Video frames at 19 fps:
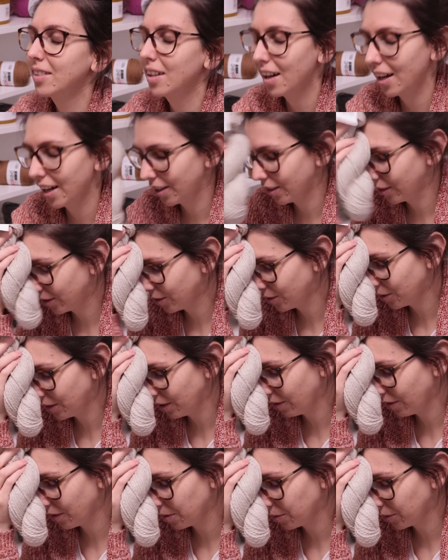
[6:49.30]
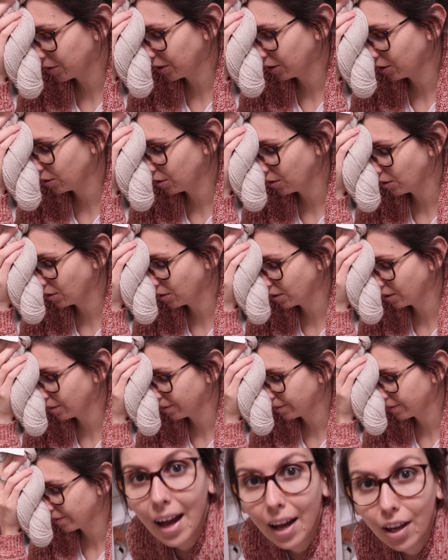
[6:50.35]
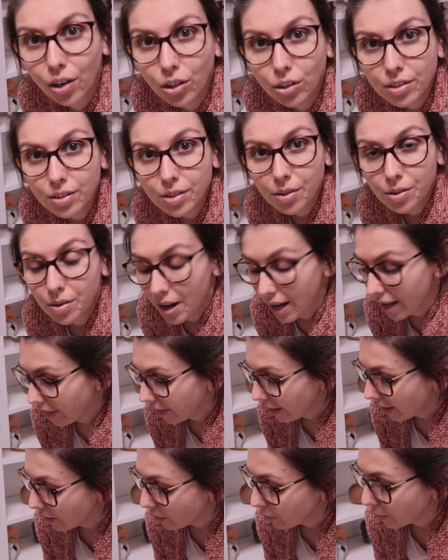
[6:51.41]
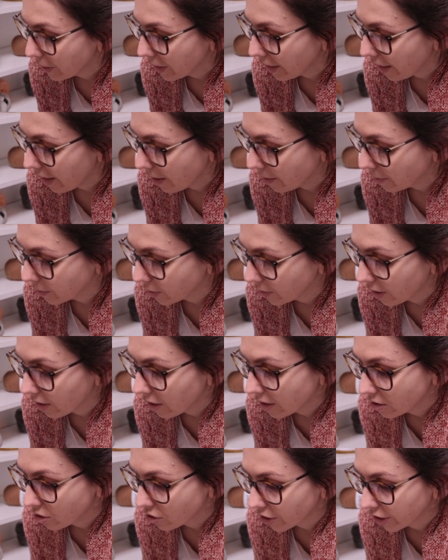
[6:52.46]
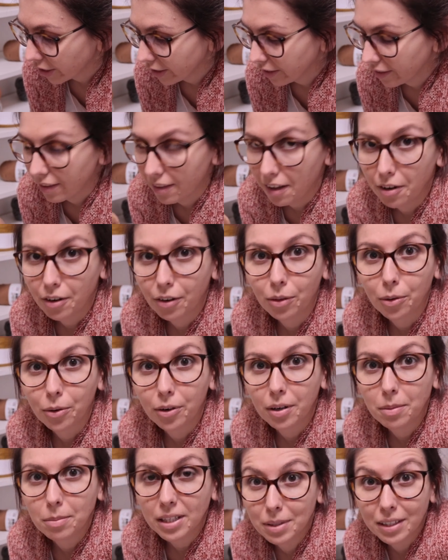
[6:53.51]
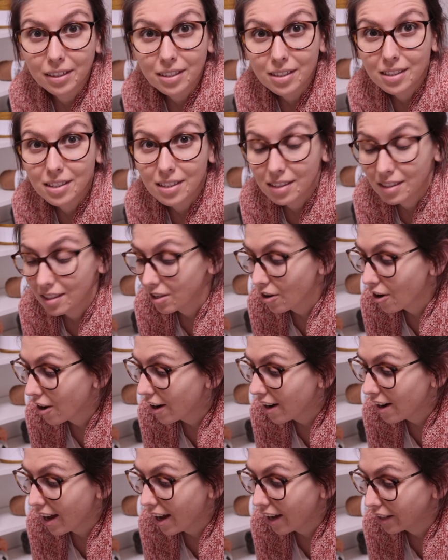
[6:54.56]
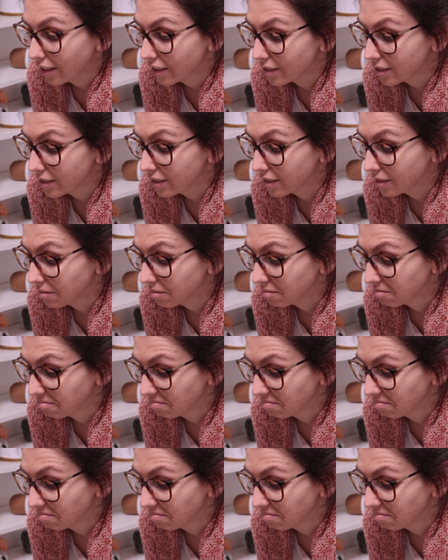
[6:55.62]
I don't know if I'm going to use. And also I think we came to the uncharted territory because this yarn has